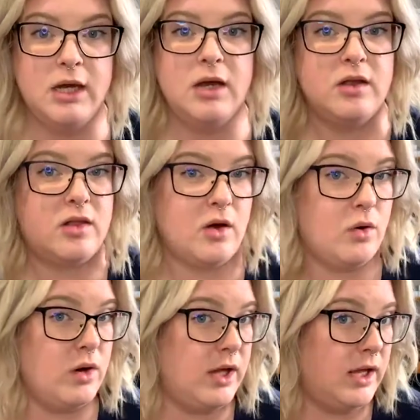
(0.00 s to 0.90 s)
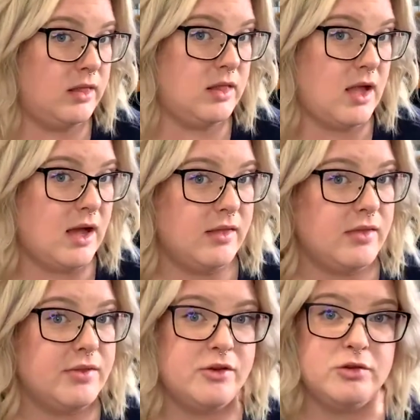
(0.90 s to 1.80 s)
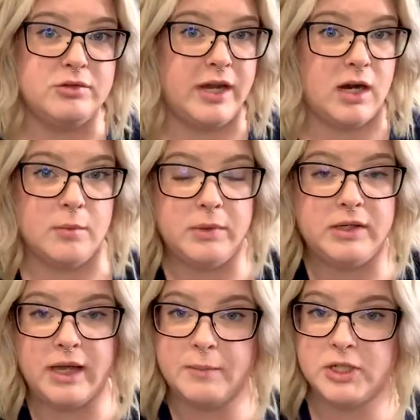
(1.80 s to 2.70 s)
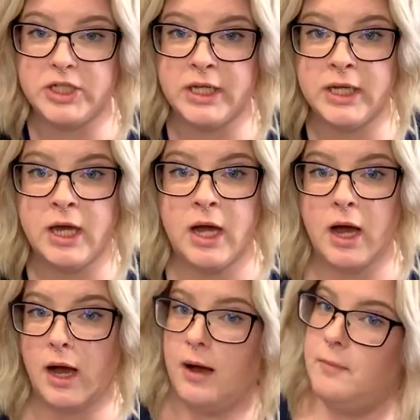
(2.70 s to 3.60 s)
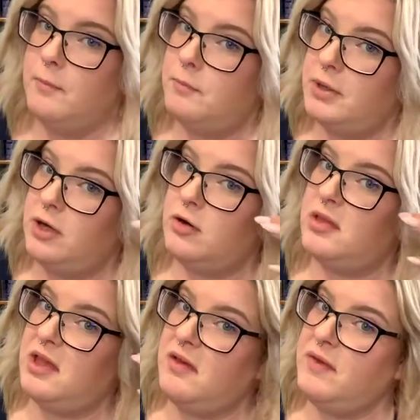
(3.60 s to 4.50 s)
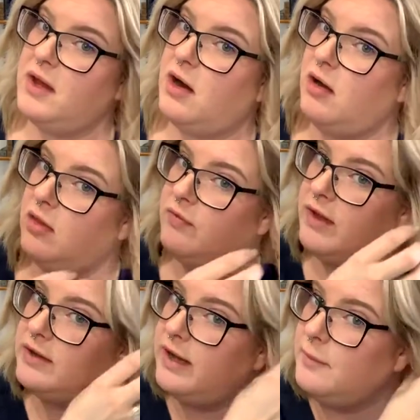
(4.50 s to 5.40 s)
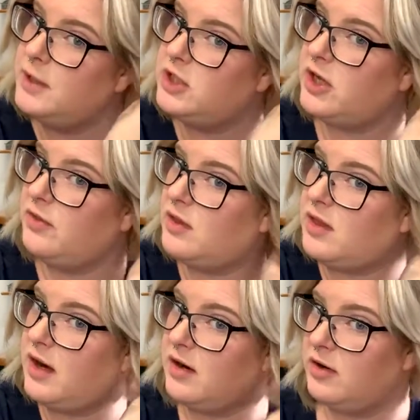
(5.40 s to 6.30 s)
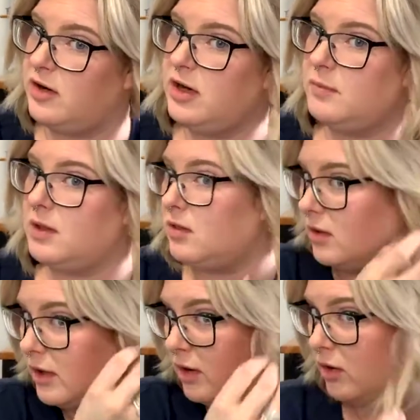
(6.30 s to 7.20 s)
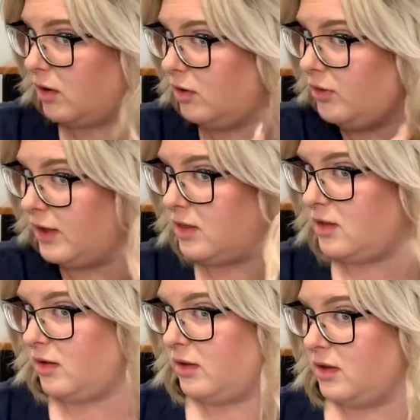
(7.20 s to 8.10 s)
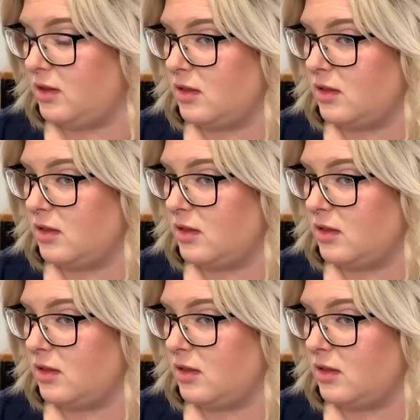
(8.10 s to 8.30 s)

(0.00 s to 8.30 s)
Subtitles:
So it's not too terribly damaging, but you're saving all of that damage on this hair under here because look at how curled that still is.